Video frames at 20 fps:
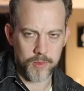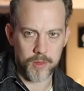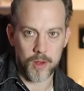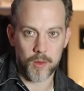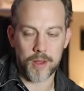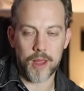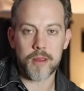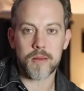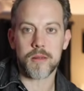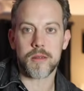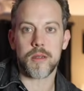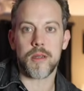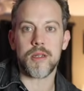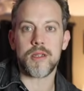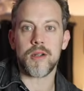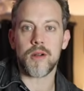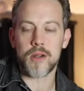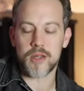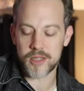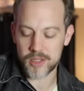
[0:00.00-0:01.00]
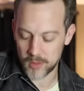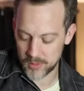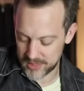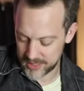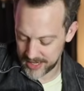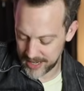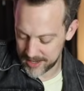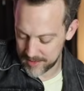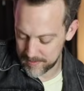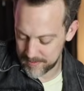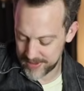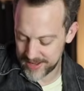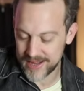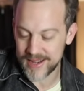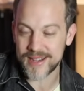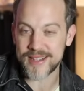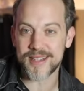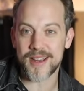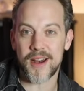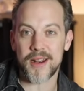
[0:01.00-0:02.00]
Okay, so that's our associated
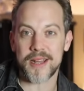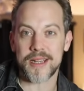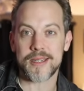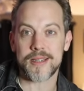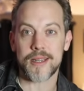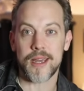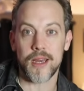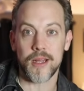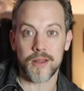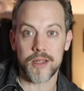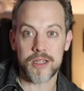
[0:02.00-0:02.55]
pentatonic scale.